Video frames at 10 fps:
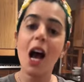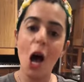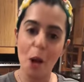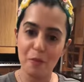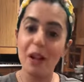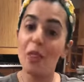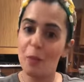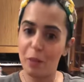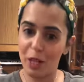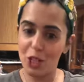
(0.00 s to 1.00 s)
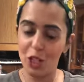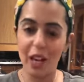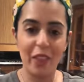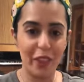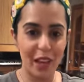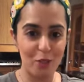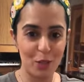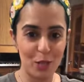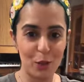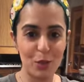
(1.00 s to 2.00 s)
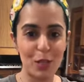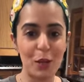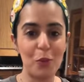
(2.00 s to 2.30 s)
the picture and the end result